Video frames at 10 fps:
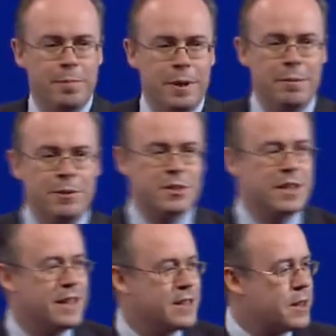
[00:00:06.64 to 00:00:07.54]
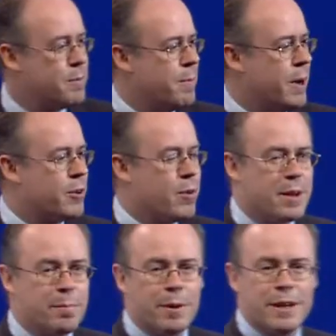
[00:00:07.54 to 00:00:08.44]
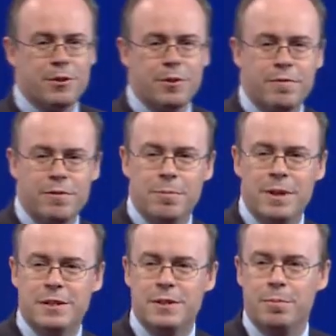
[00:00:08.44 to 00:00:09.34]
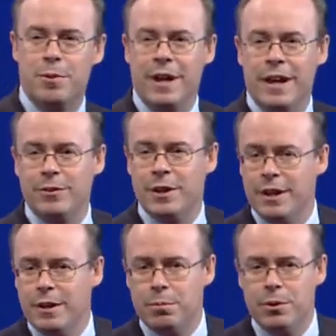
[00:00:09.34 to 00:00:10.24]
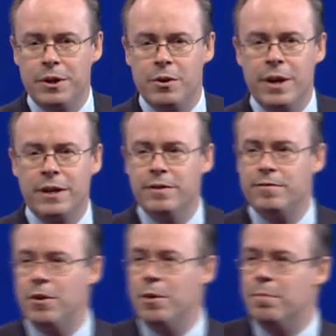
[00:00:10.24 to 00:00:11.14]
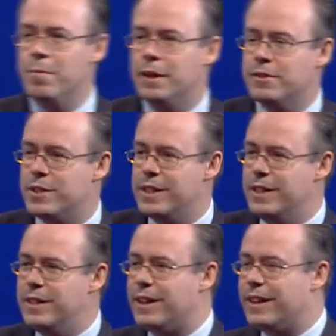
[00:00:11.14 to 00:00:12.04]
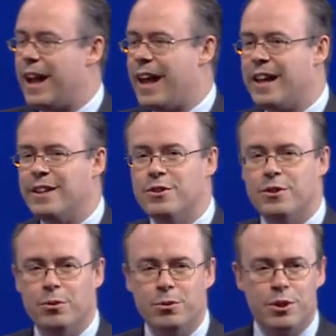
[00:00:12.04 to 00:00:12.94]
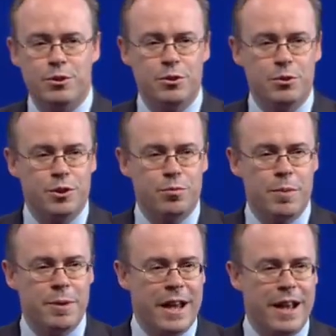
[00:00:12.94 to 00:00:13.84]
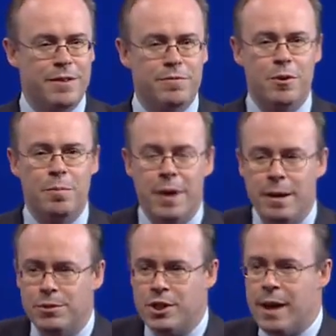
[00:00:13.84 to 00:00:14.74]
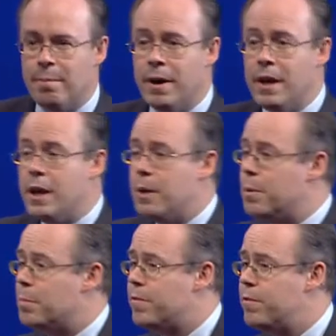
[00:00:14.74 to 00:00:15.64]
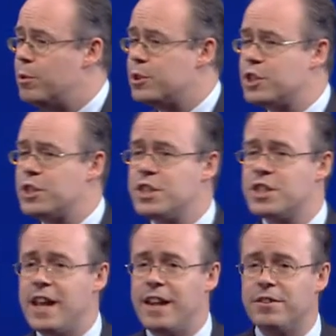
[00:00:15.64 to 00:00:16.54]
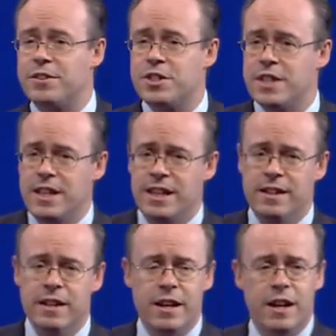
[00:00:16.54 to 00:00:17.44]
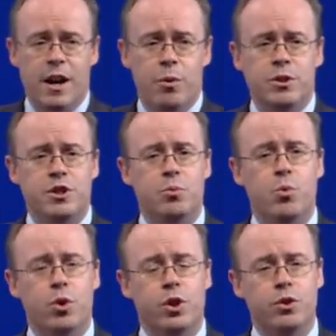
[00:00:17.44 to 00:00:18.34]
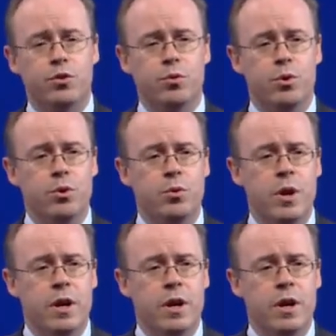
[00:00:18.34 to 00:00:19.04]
PwC. It's going to be my great pleasure in a few minutes to bring out Punit Goenka from Z and also to talk to Roma Khanna from MGM. But before, just to set the scene, I wanted to walk you through